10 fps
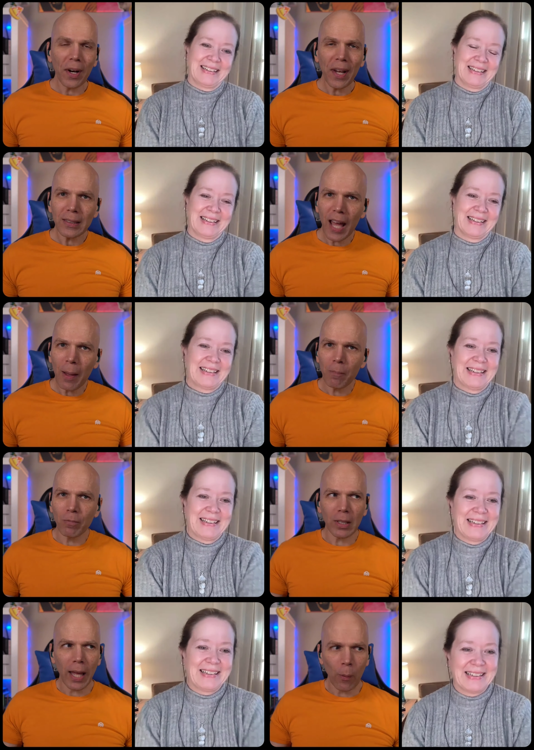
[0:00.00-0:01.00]
Speaker 1: has that
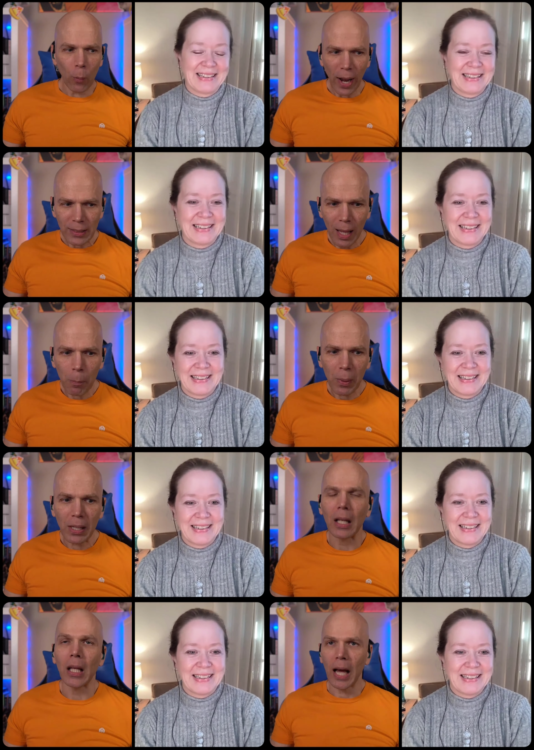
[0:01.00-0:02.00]
what has that been
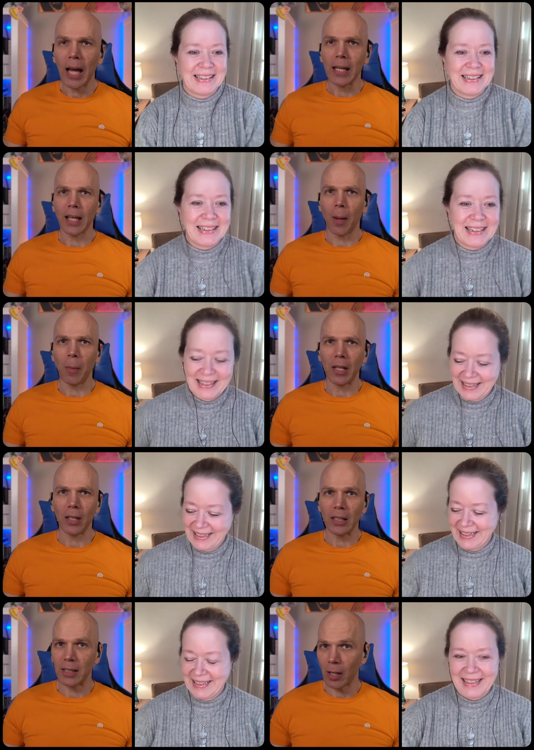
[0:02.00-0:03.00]
like? I mean,
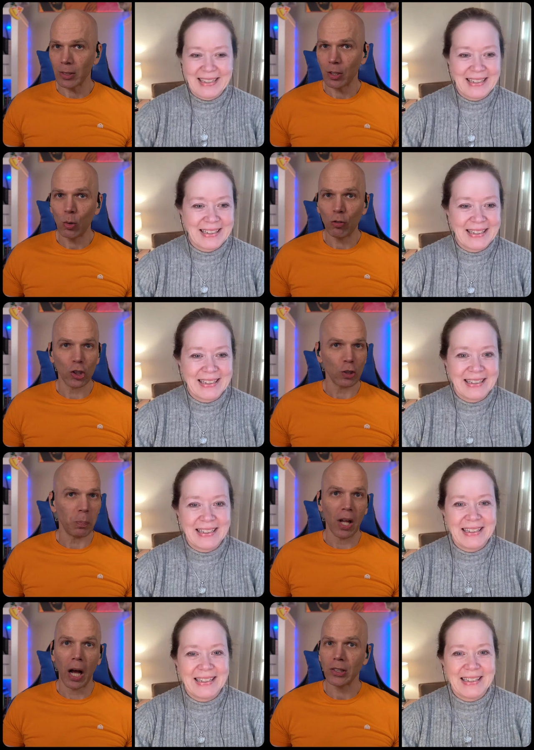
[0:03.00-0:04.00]
it sounds like you've just
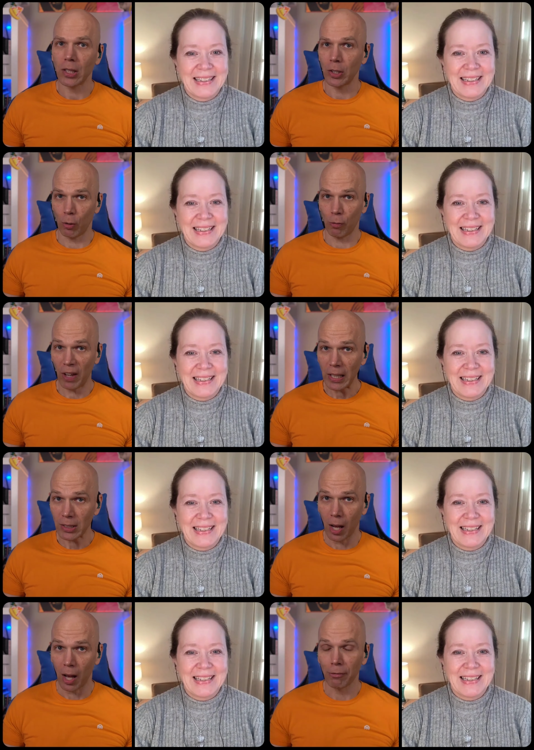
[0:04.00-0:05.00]
been hustling your face
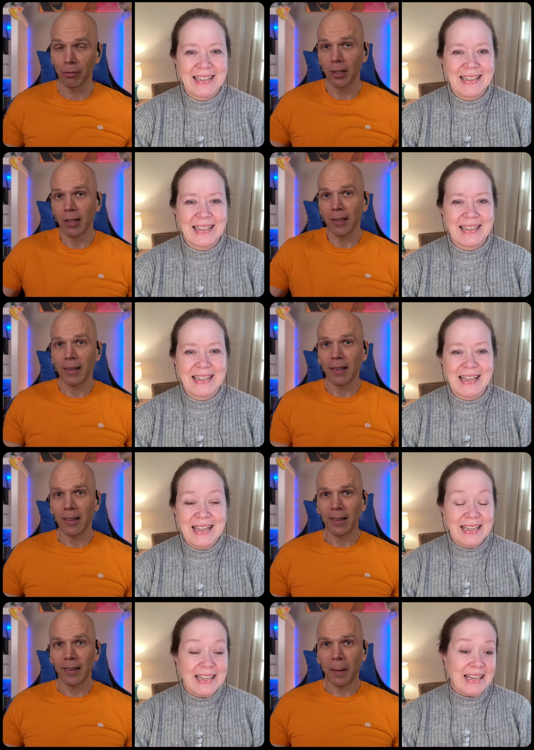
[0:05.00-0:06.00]
off.
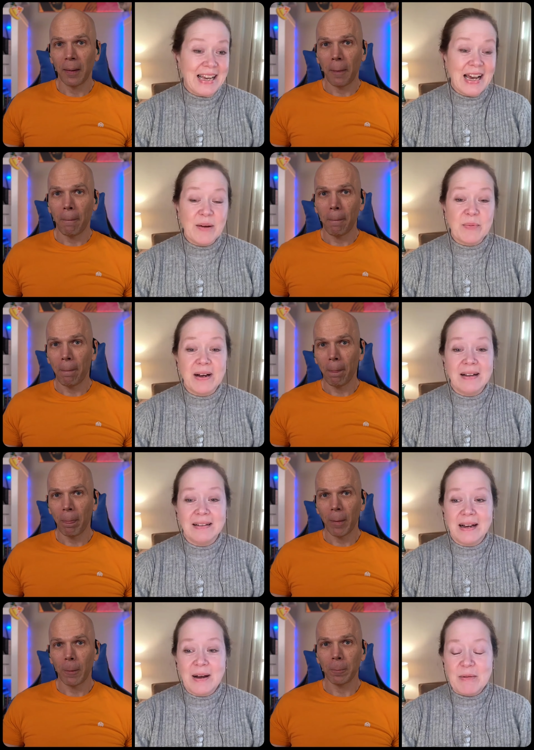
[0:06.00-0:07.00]
Speaker 2: Yeah,
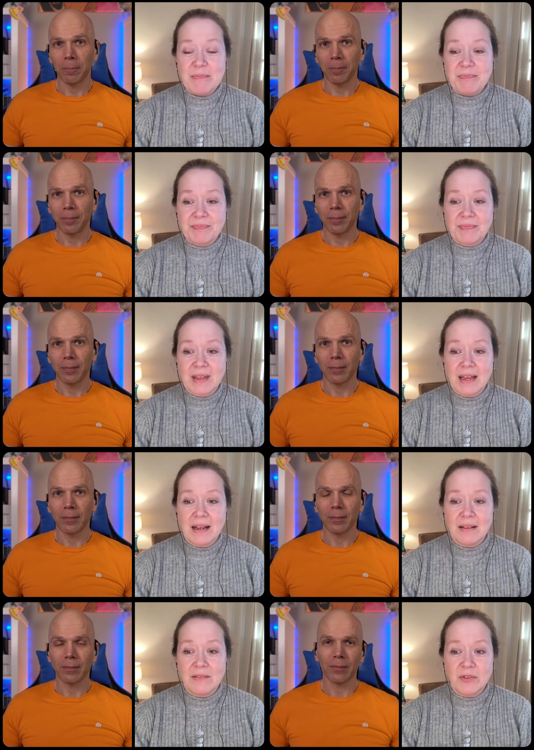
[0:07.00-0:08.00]
well, um,
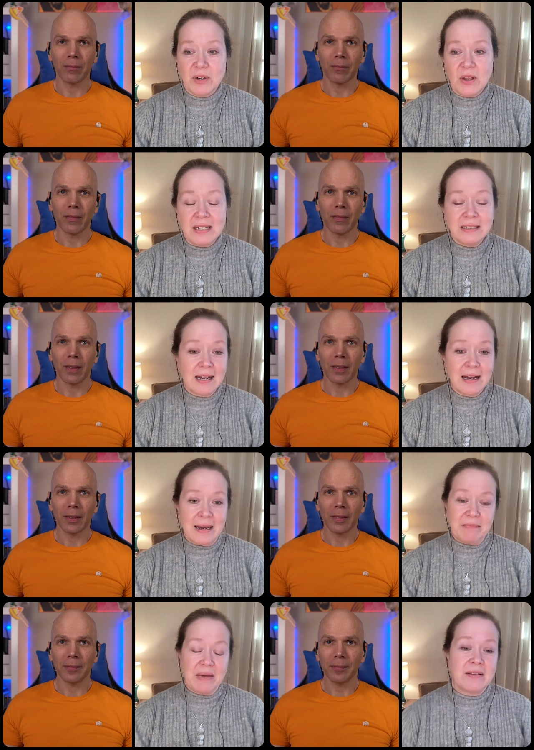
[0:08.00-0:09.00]
for a long
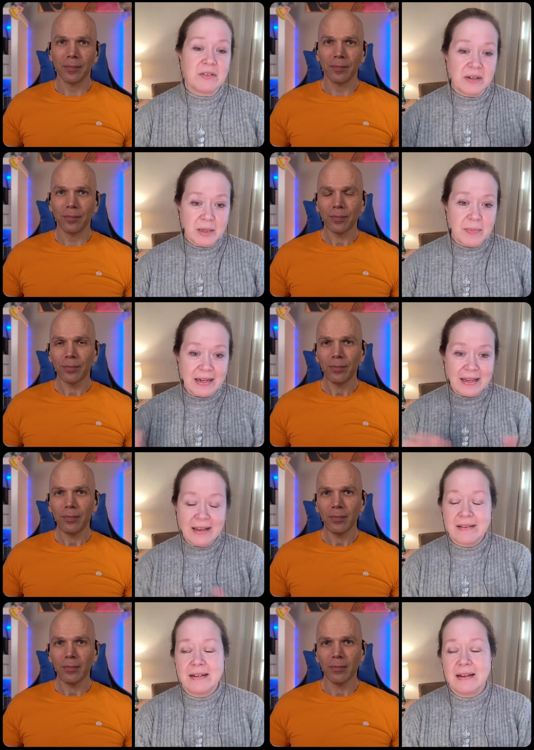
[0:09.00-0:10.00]
time, I started the
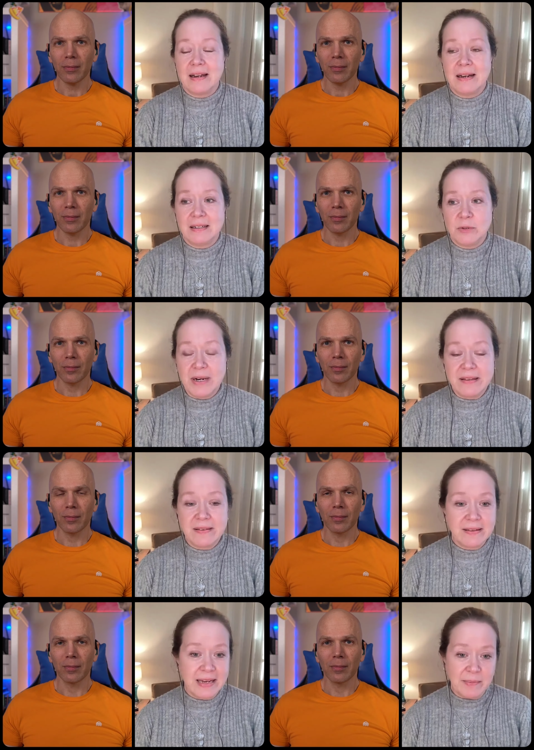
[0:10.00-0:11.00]
podcast in uh,
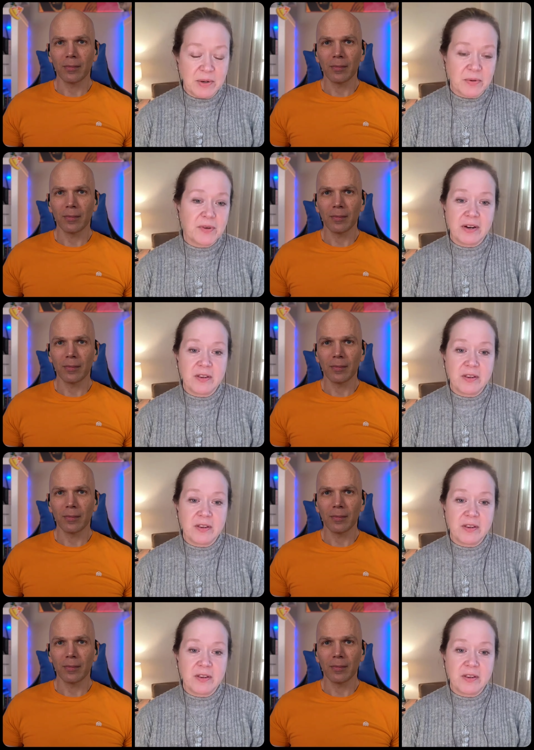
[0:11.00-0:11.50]
2016, but it was very